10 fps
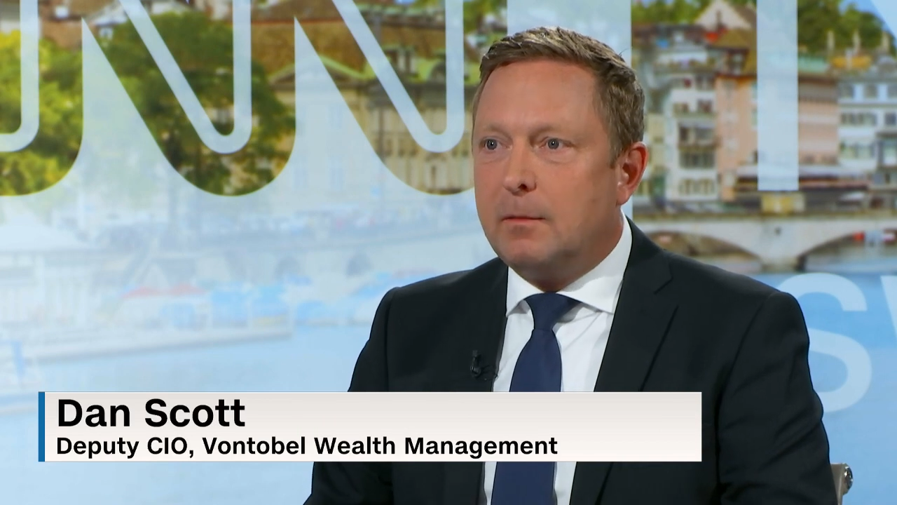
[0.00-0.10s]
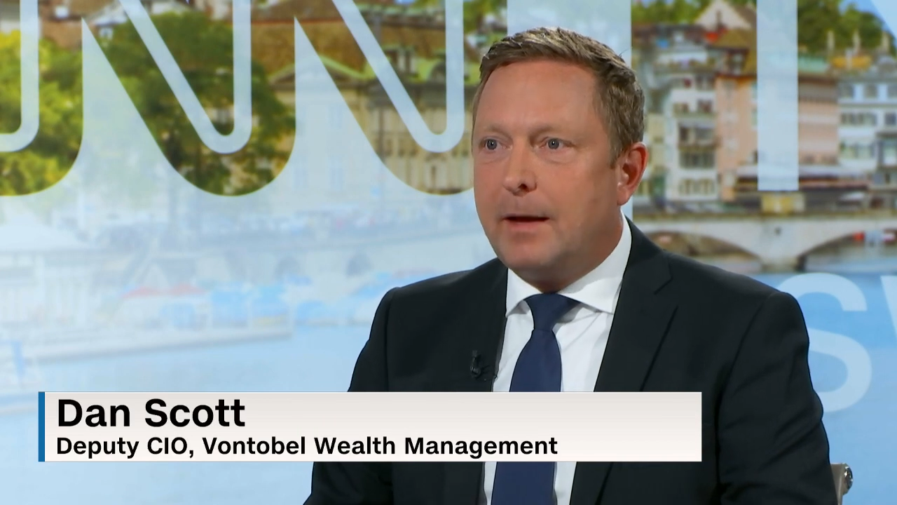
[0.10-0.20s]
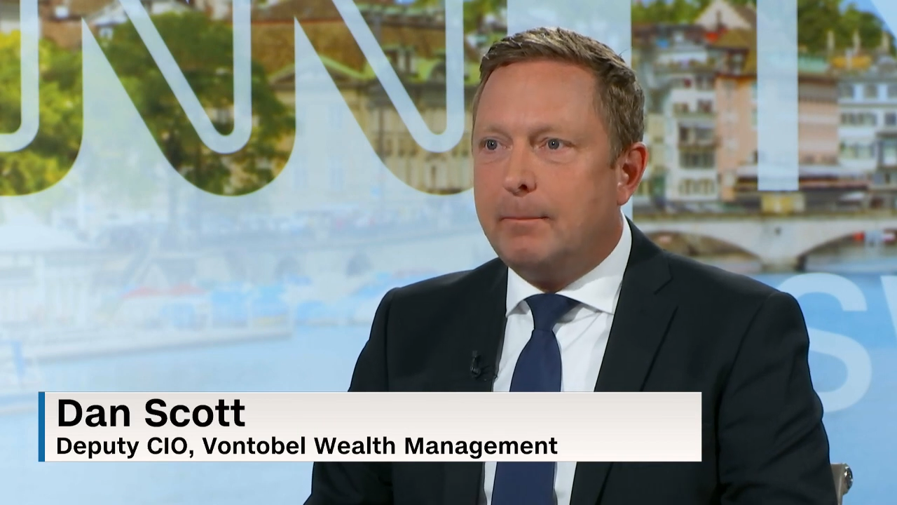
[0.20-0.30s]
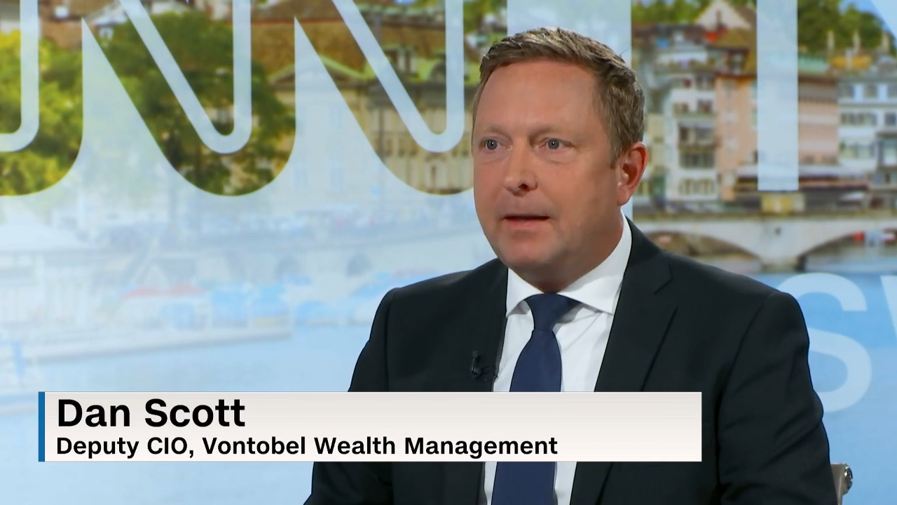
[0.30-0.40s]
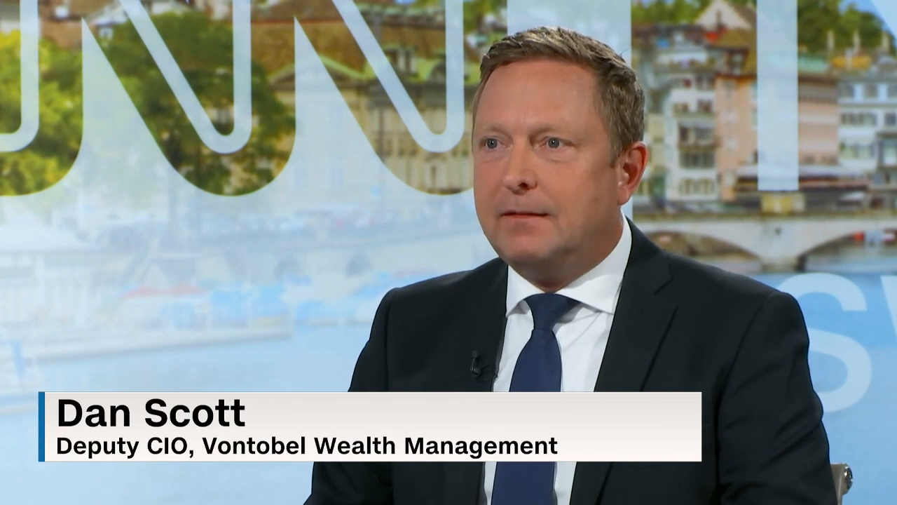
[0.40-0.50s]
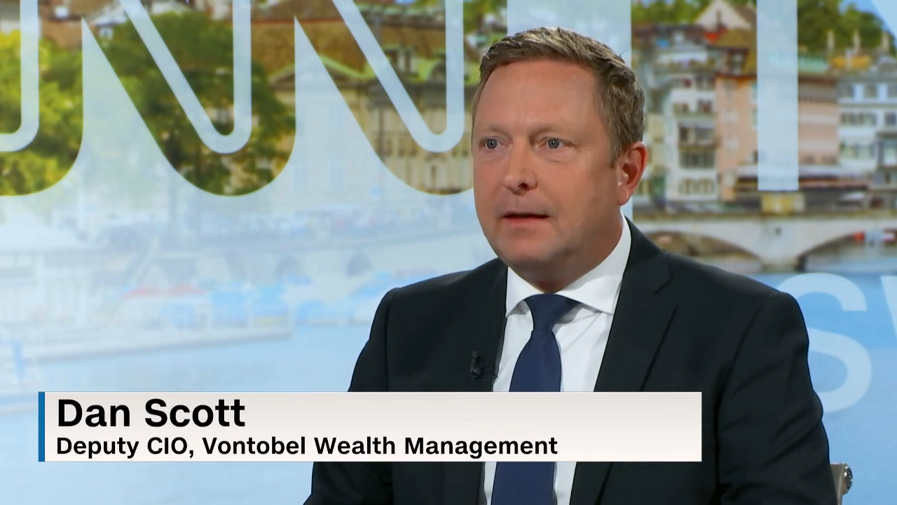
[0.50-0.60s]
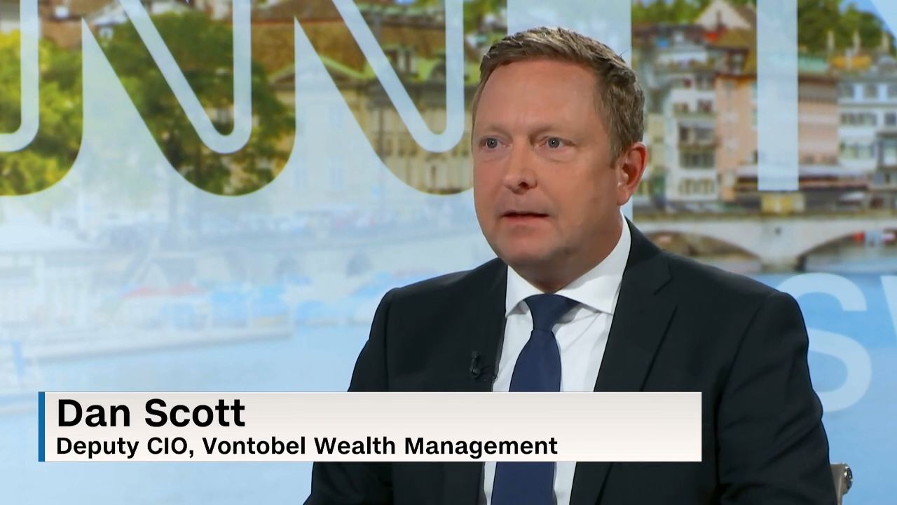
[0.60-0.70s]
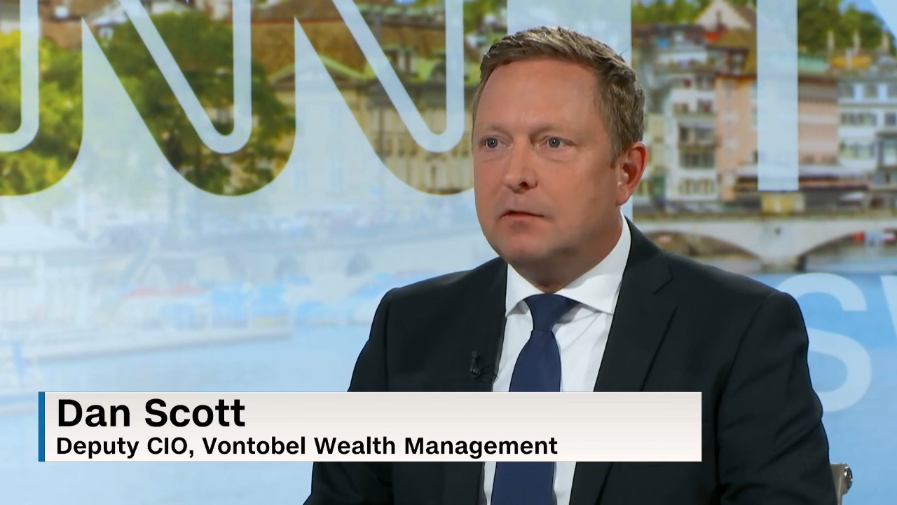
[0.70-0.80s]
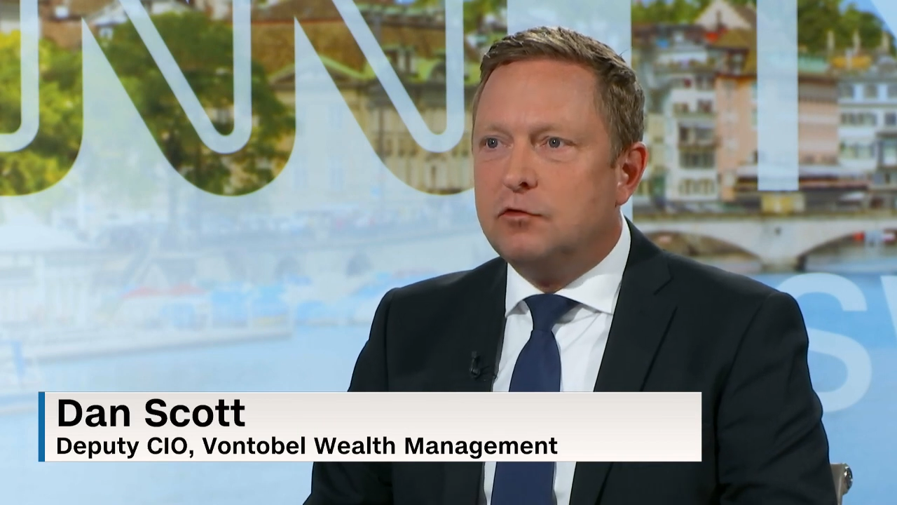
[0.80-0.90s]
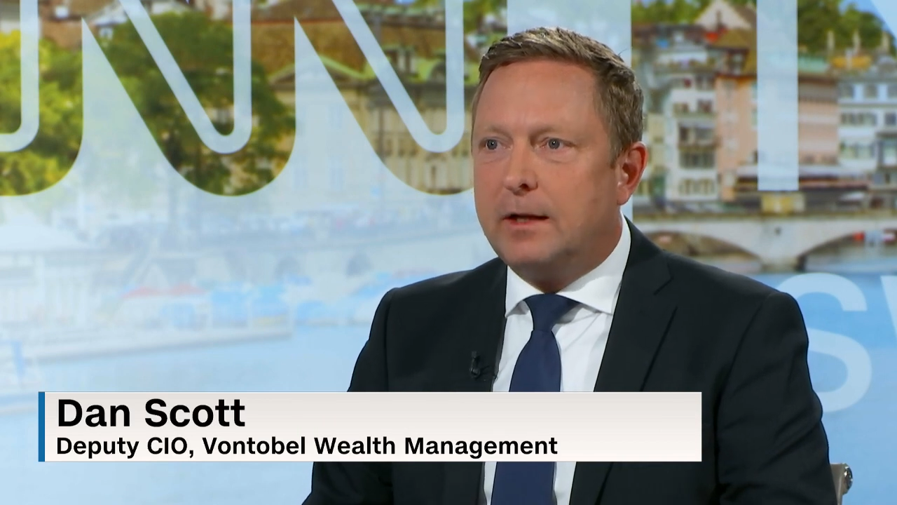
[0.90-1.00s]
about
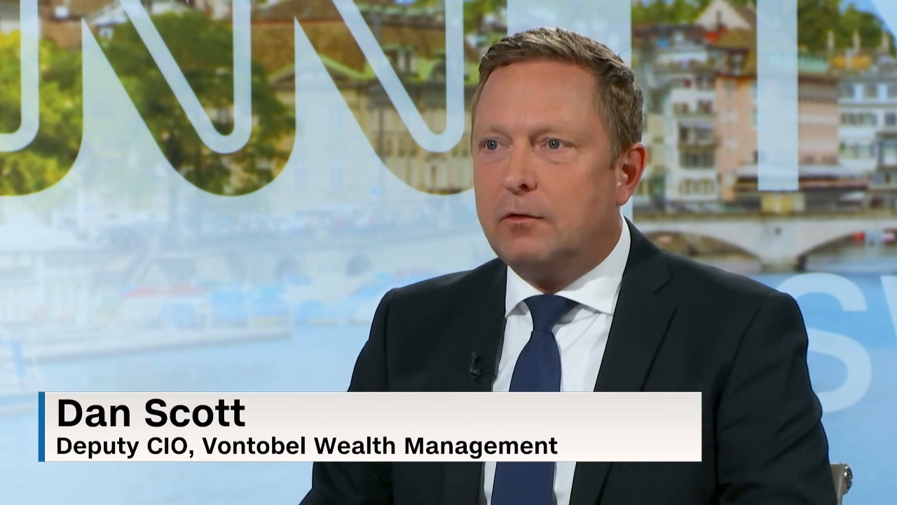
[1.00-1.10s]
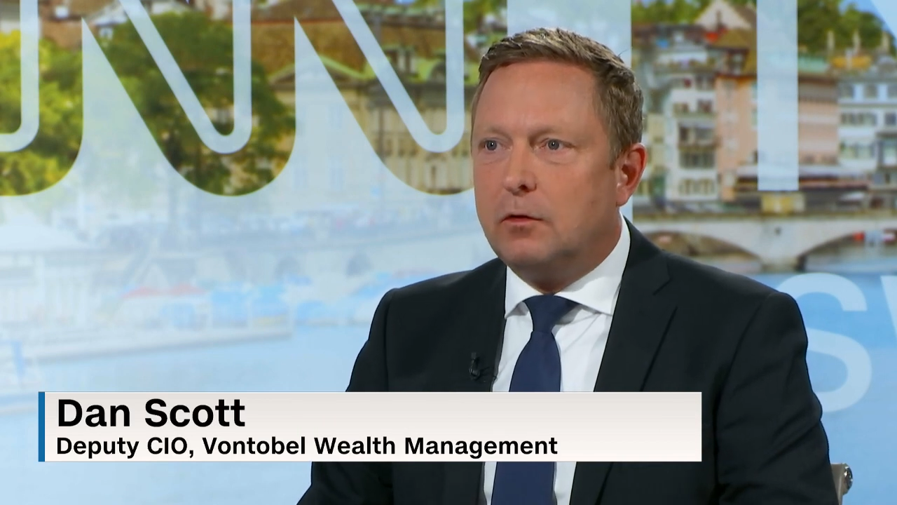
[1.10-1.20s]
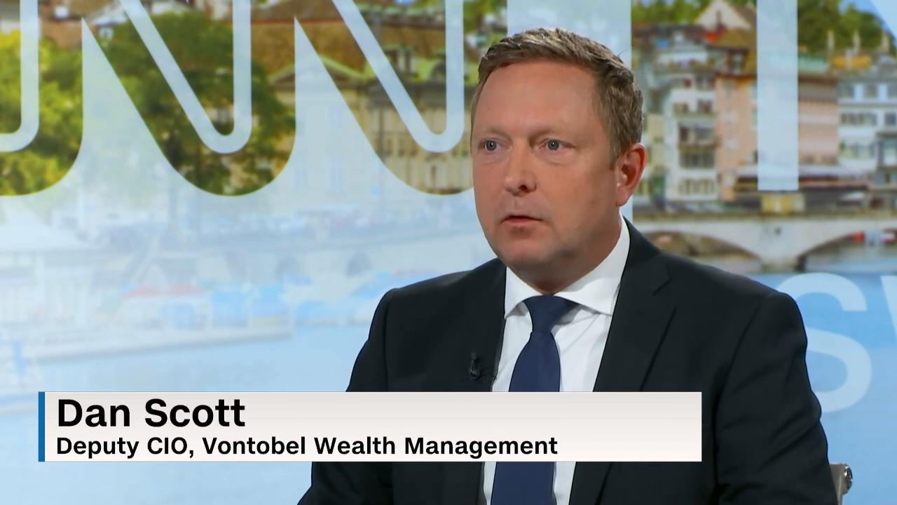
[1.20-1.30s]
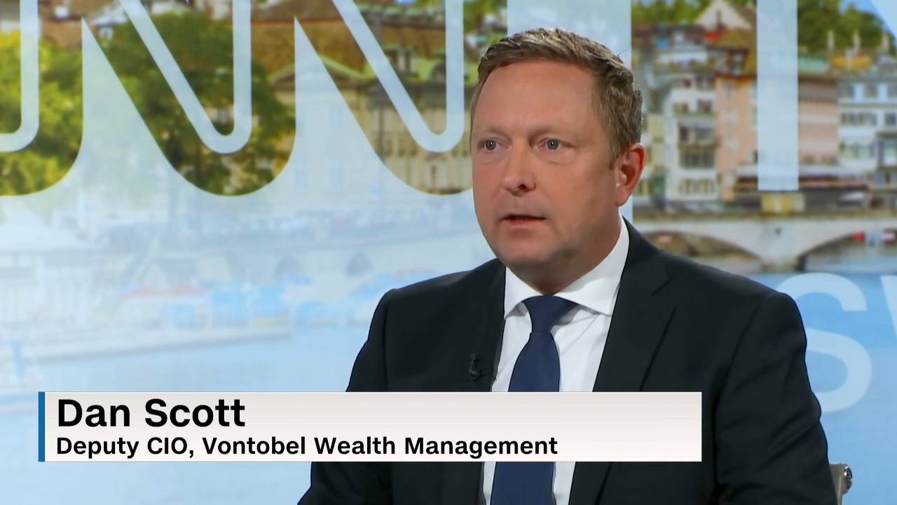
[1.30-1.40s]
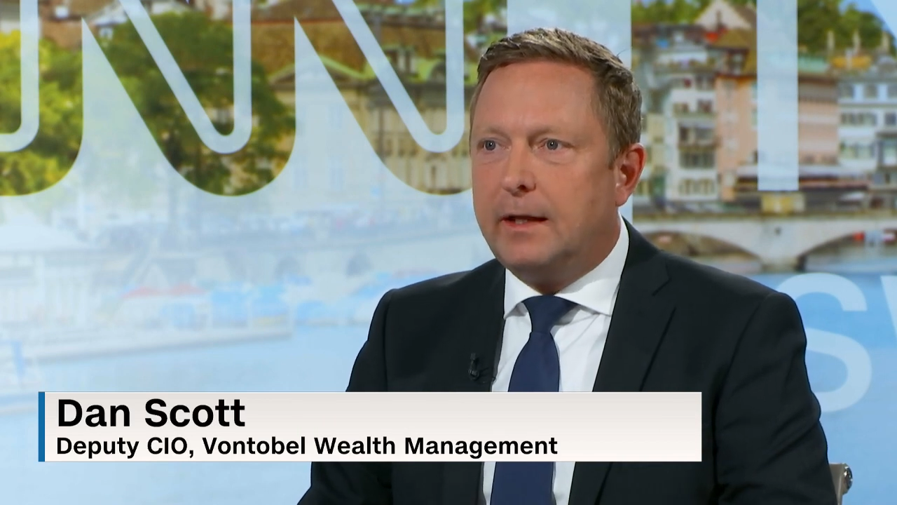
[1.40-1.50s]
medtech in general